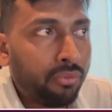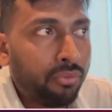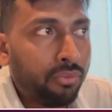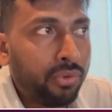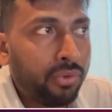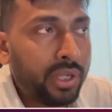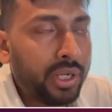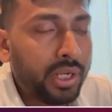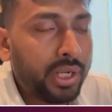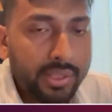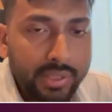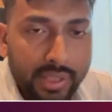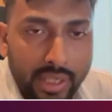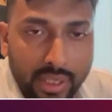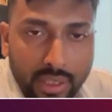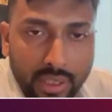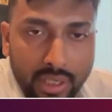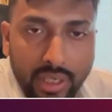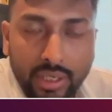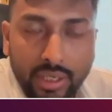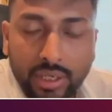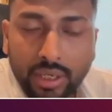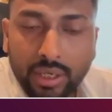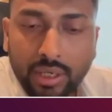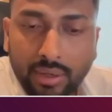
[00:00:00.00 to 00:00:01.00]
we
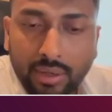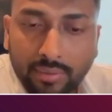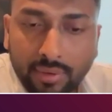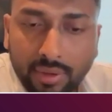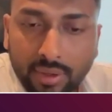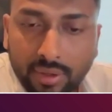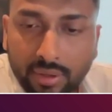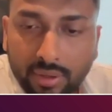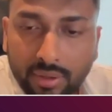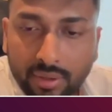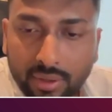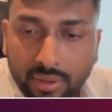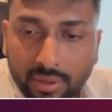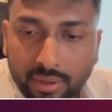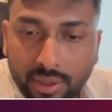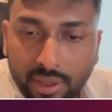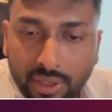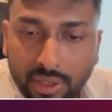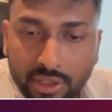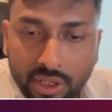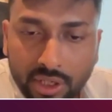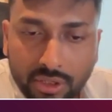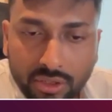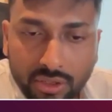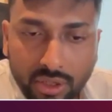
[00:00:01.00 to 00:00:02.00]
recently did our
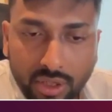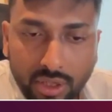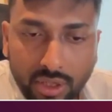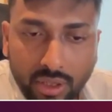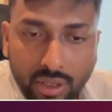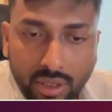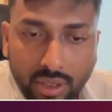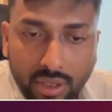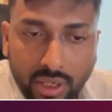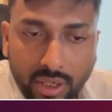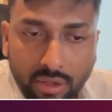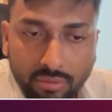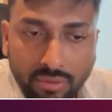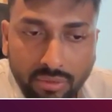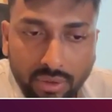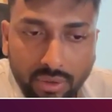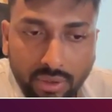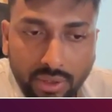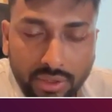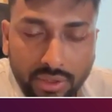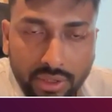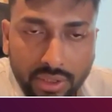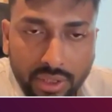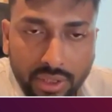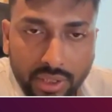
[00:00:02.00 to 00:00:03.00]
restructuring again of the
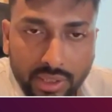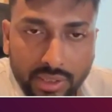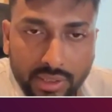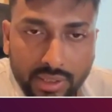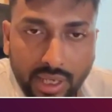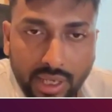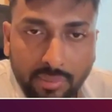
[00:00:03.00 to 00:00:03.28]
entities,